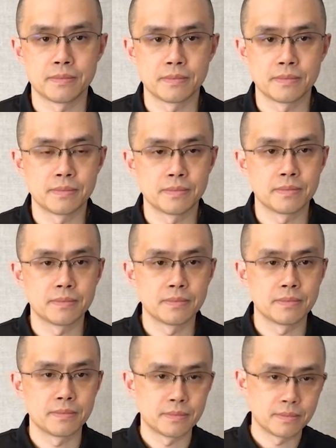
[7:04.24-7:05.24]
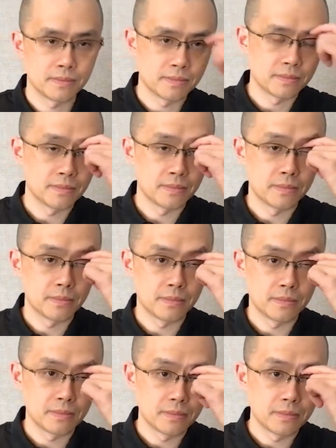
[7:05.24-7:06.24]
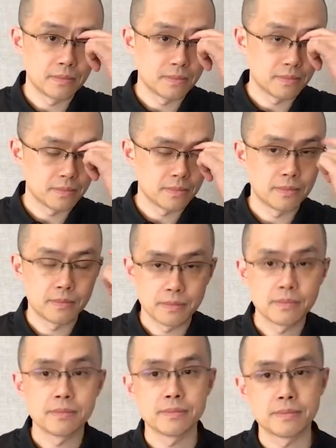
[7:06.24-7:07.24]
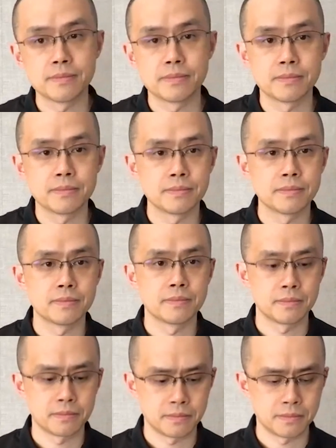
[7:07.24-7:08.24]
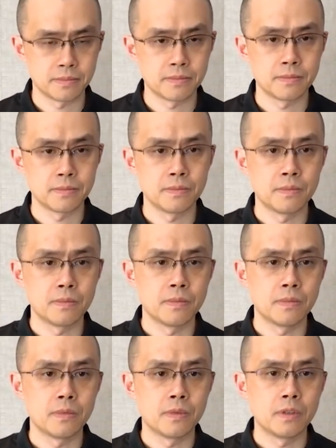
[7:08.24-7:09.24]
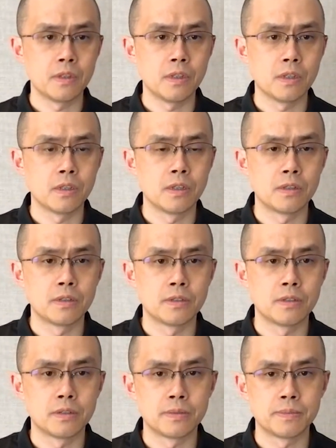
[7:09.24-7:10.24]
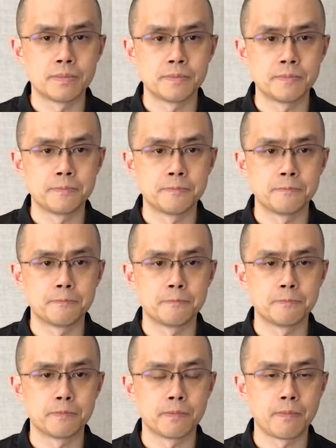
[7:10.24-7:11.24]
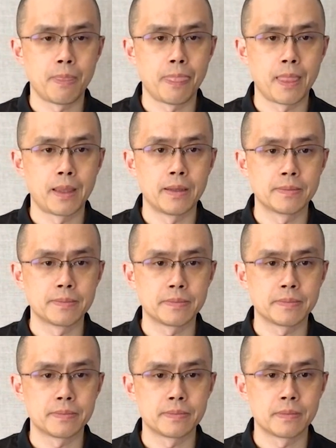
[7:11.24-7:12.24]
No words are spoken by the person on screen.